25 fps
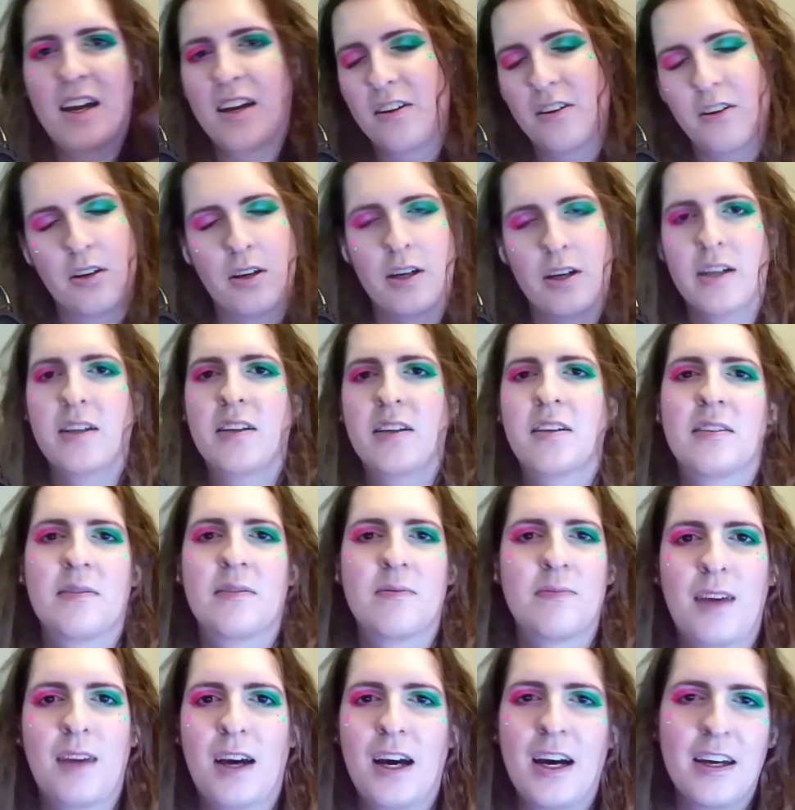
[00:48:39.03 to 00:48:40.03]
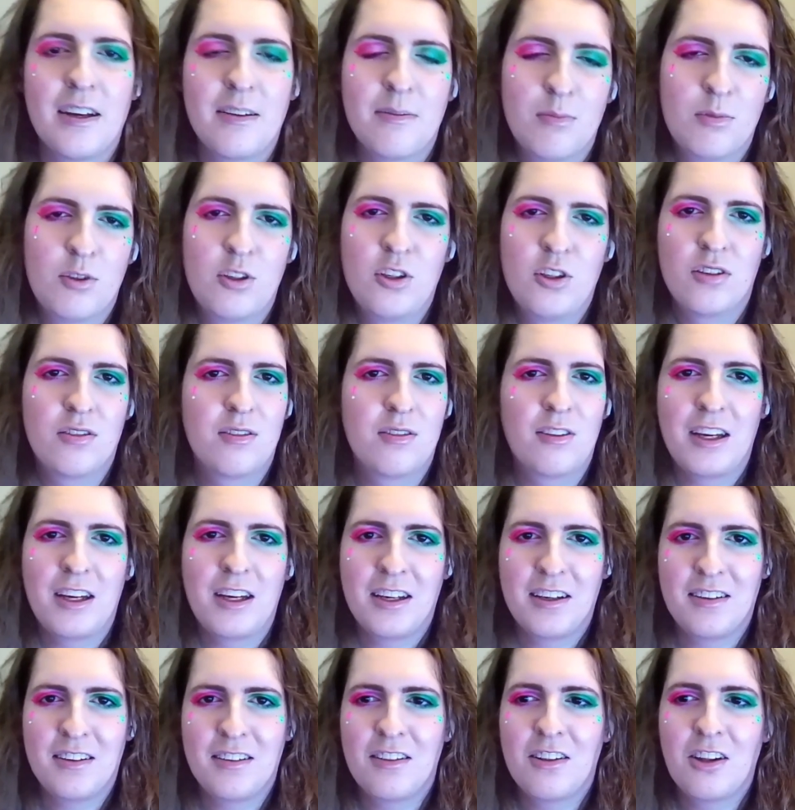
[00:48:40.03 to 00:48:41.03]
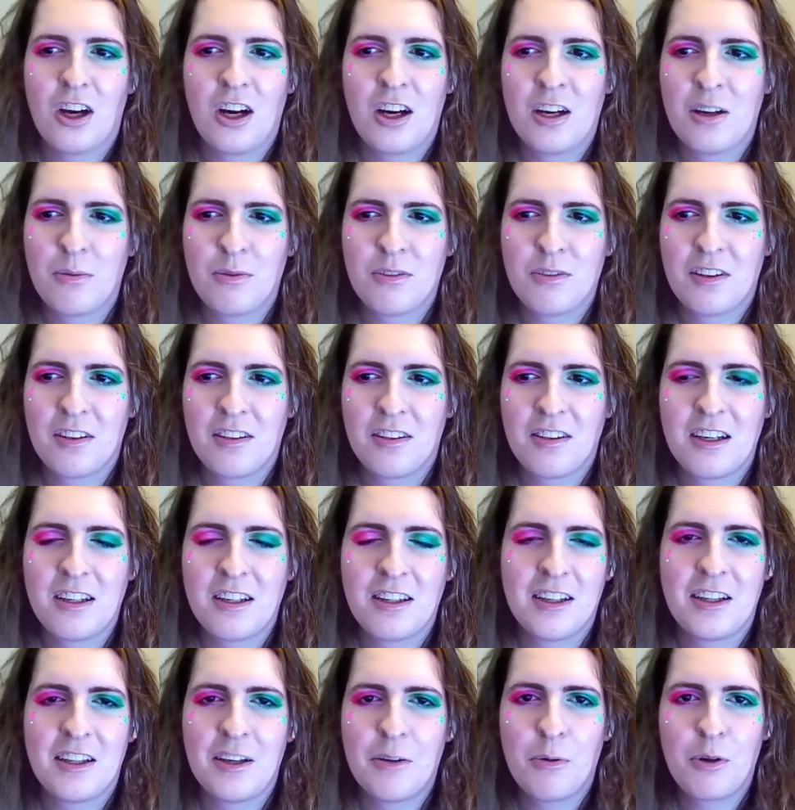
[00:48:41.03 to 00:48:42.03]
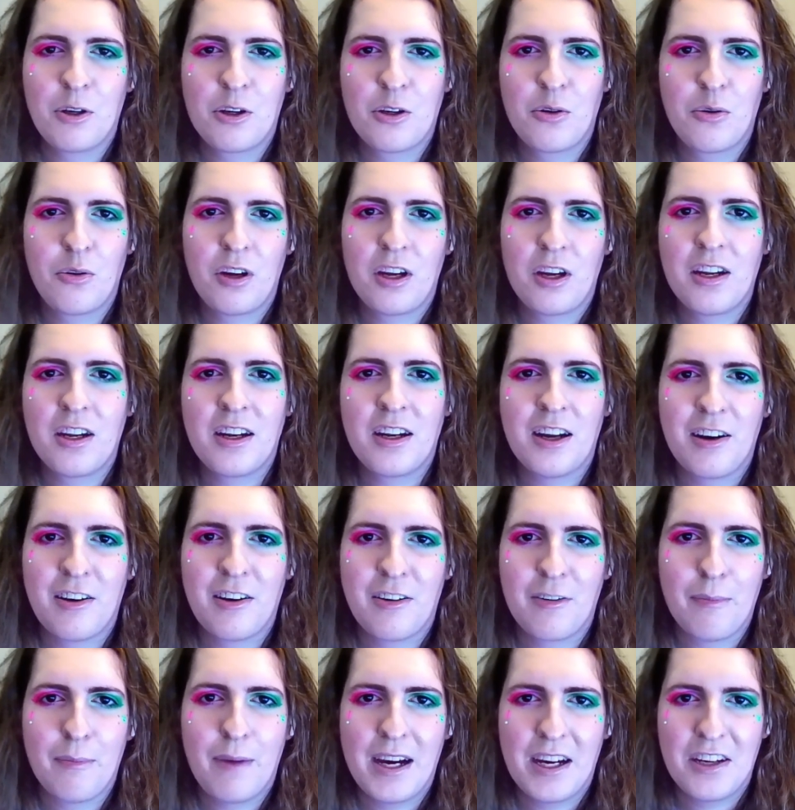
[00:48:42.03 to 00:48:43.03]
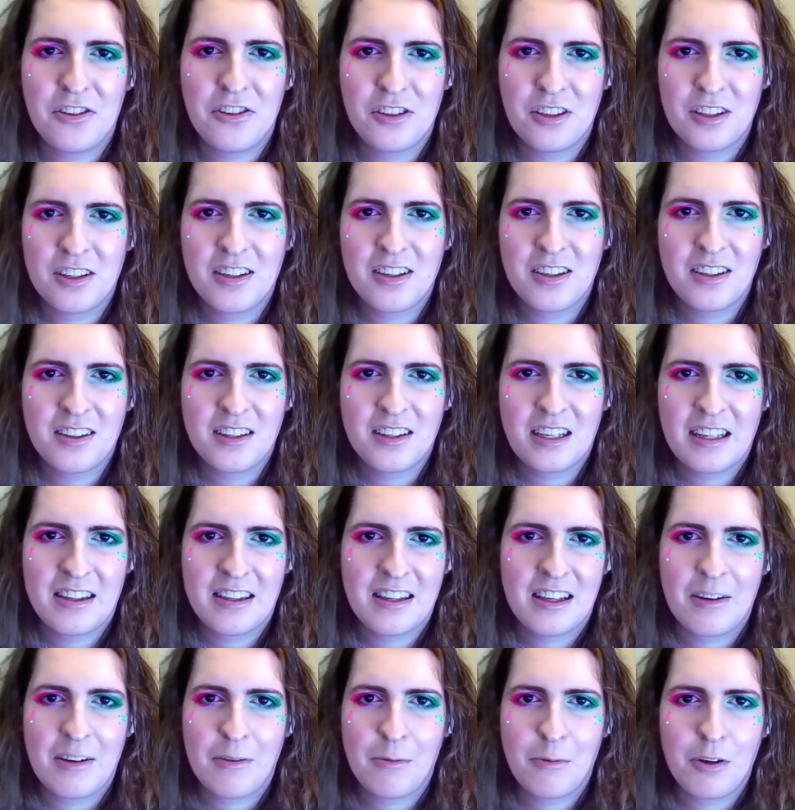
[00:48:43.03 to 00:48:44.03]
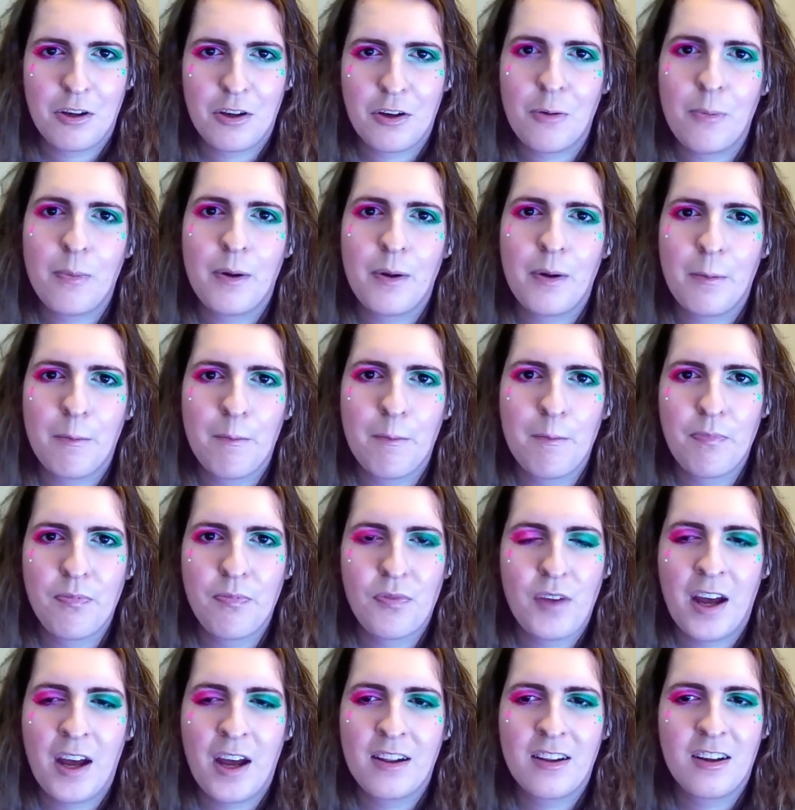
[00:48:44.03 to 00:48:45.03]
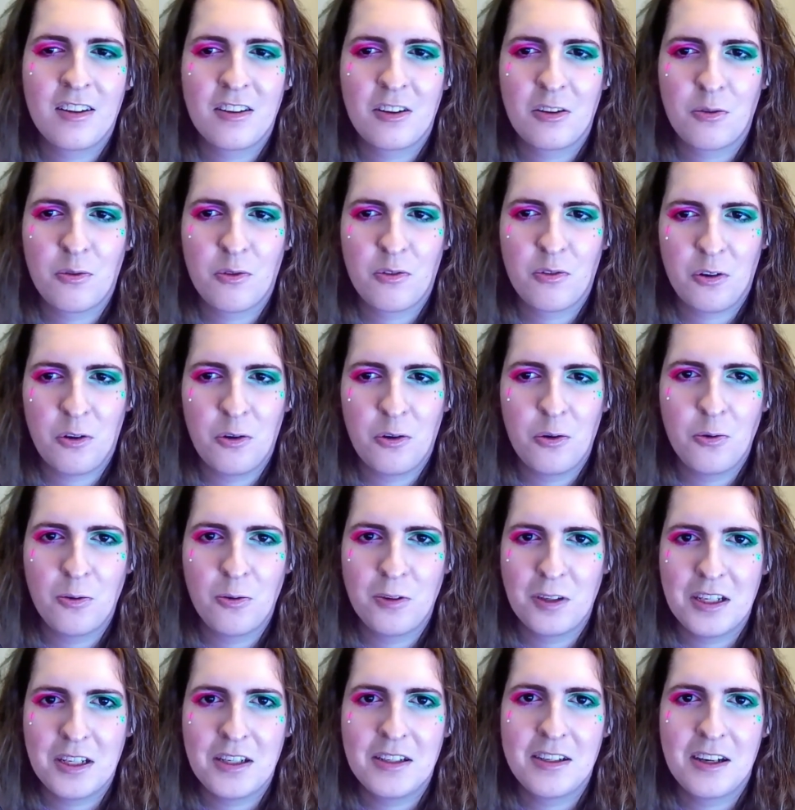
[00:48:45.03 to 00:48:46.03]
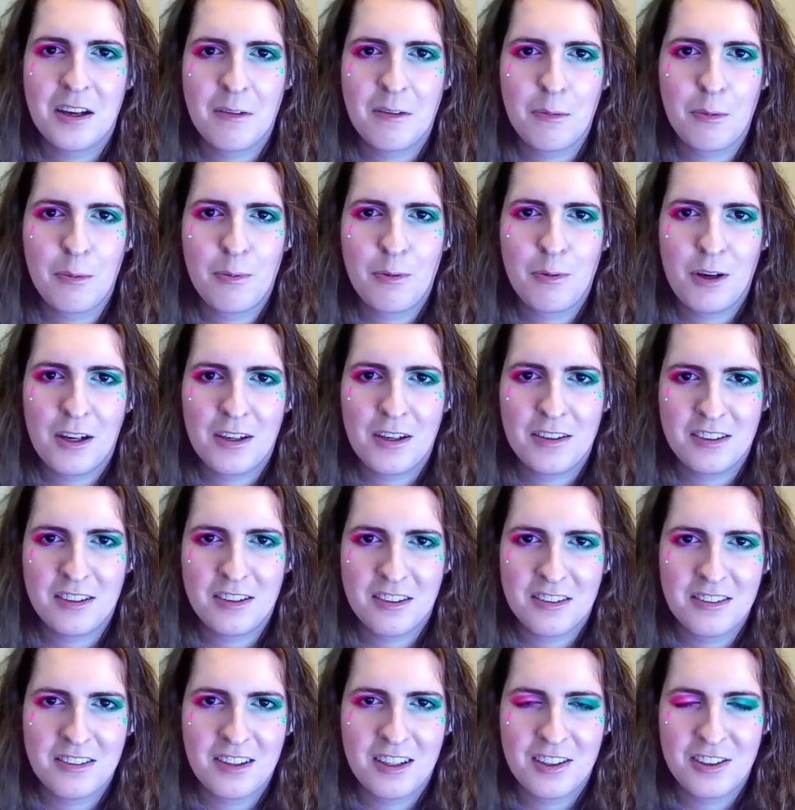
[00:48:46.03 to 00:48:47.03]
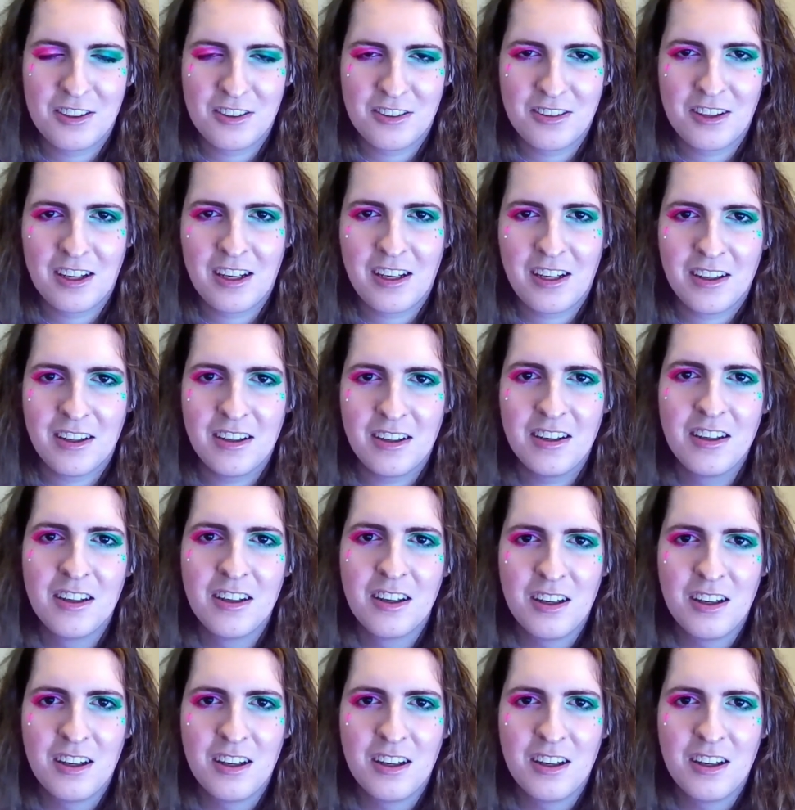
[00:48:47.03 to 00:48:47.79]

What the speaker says: no idea. I just like thought it was a thing that they were creating out of magic that then would open. I thought this was a whole in-depth process, not just like a